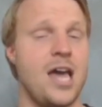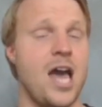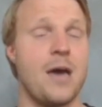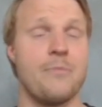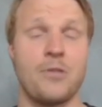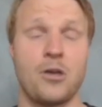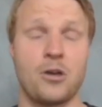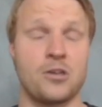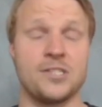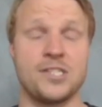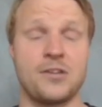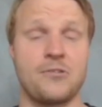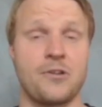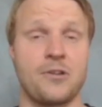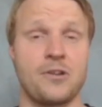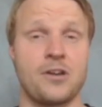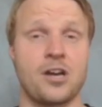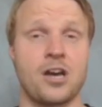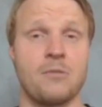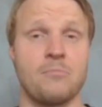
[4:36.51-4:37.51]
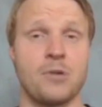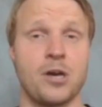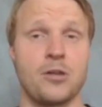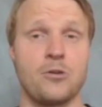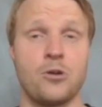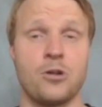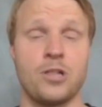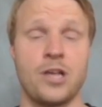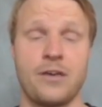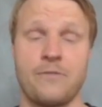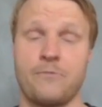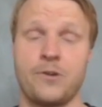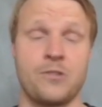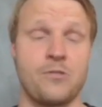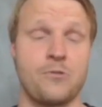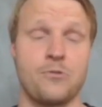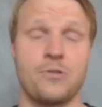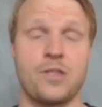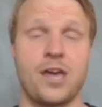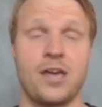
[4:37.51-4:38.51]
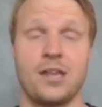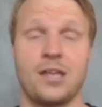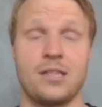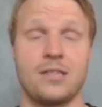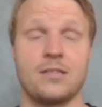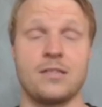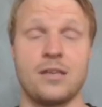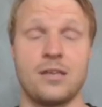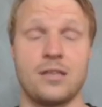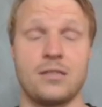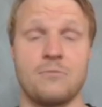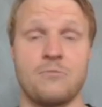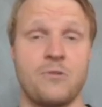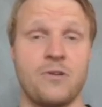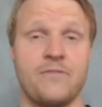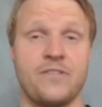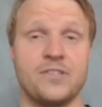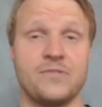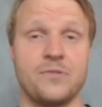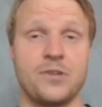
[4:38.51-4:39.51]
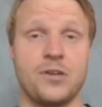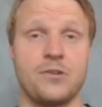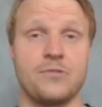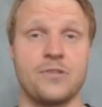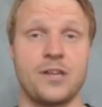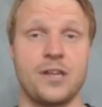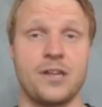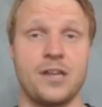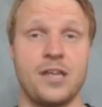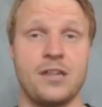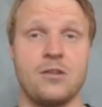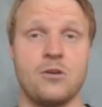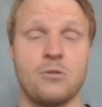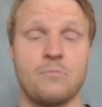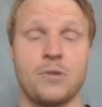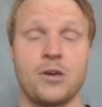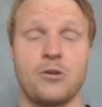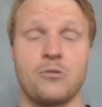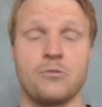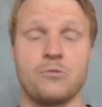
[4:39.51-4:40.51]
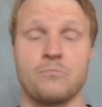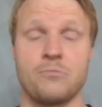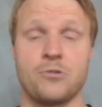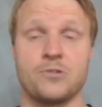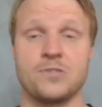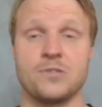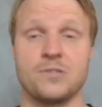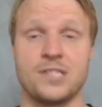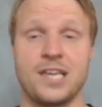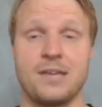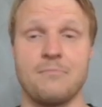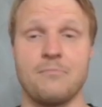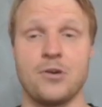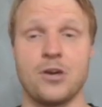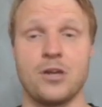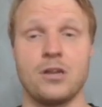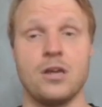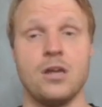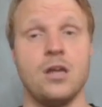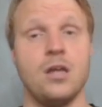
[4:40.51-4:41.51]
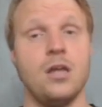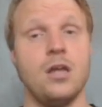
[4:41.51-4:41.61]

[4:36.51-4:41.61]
I'm not considering Nakamba at all. I went through that in the previous video that I did on my own personal team, but